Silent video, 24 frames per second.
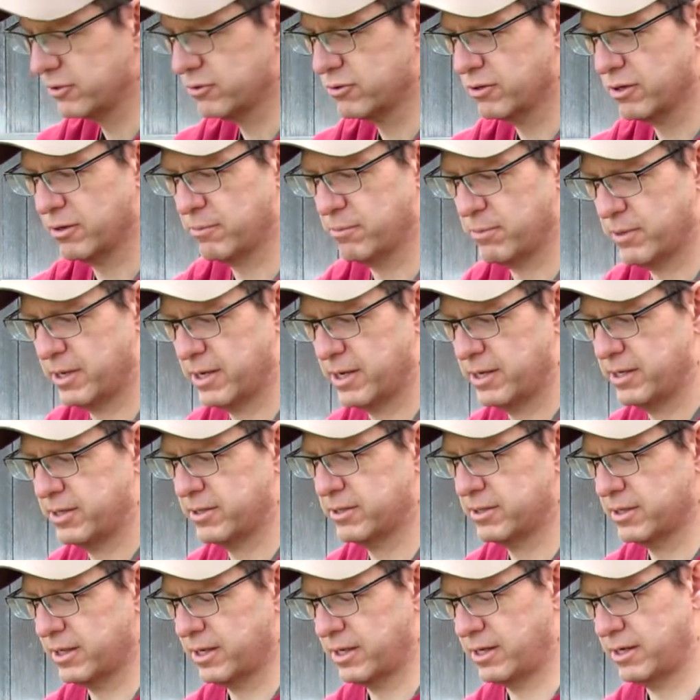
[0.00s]
trip I
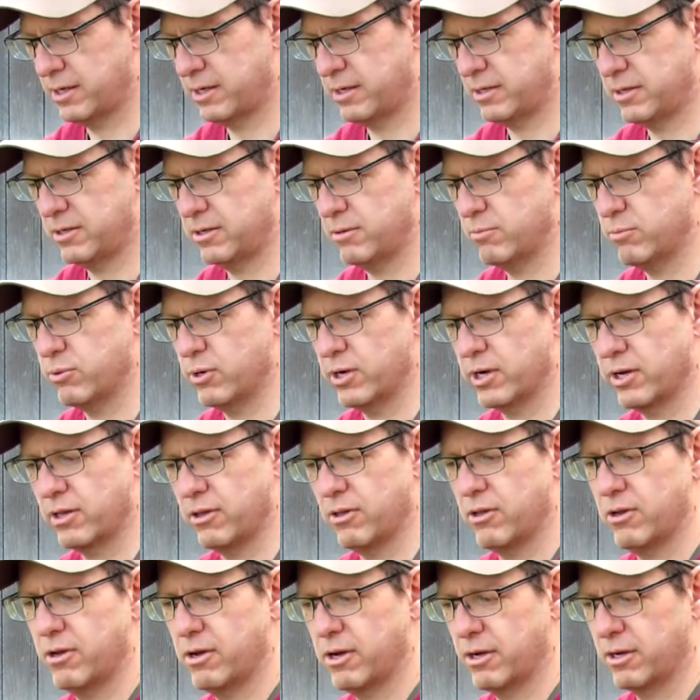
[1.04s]
decided to bring
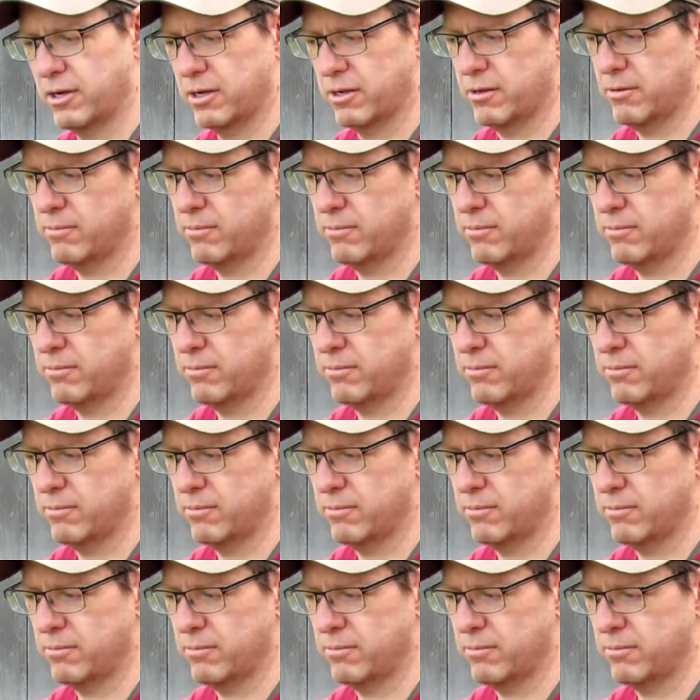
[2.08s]
along